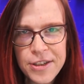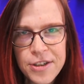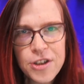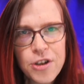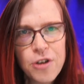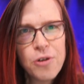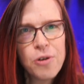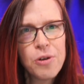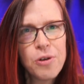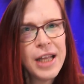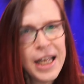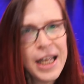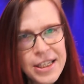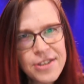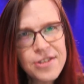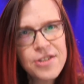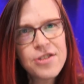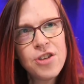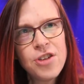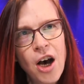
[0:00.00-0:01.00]
So
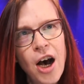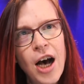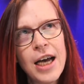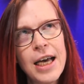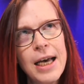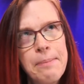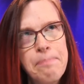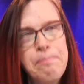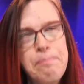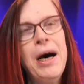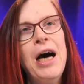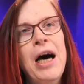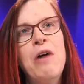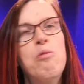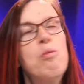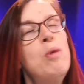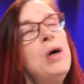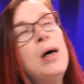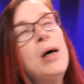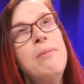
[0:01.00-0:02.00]
let's talk about,
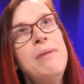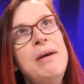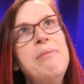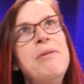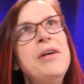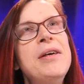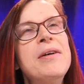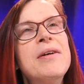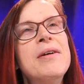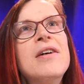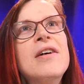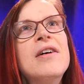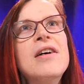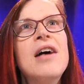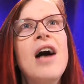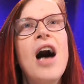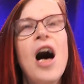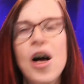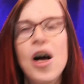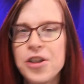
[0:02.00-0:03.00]
well, maybe
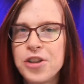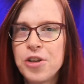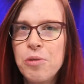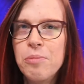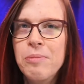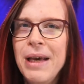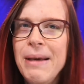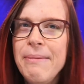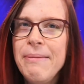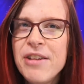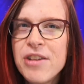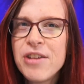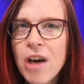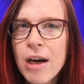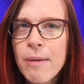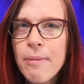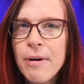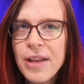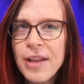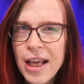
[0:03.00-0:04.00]
talk
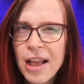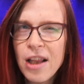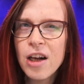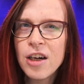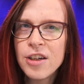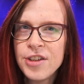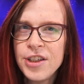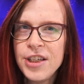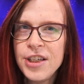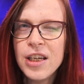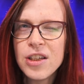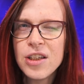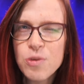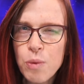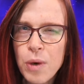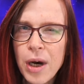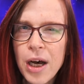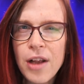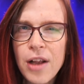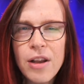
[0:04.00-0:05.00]
about LRT as
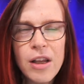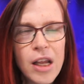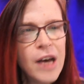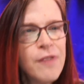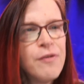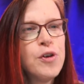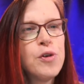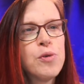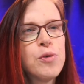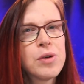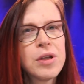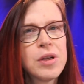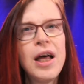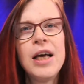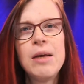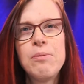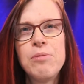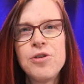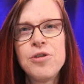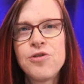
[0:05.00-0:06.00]
well, live view
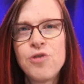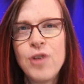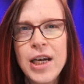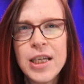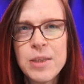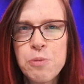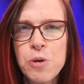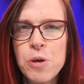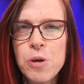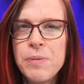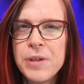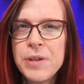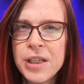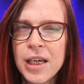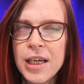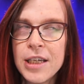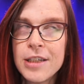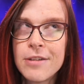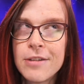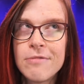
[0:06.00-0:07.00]
reliable transport,
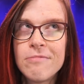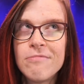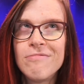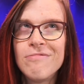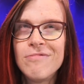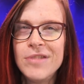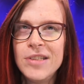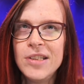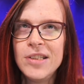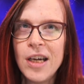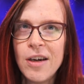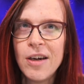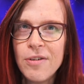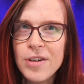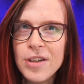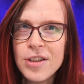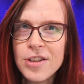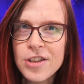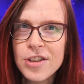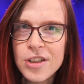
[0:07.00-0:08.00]
because there
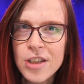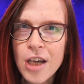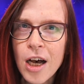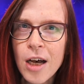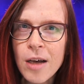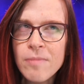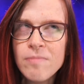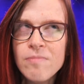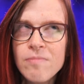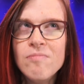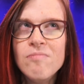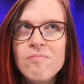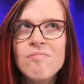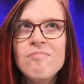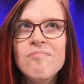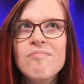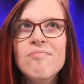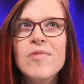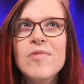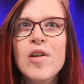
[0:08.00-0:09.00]
is
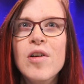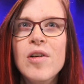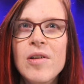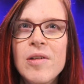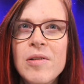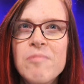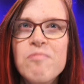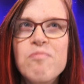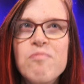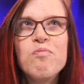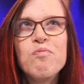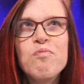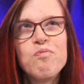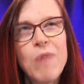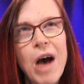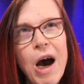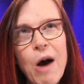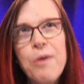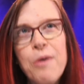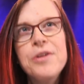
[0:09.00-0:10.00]
some,
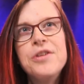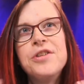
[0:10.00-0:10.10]
I would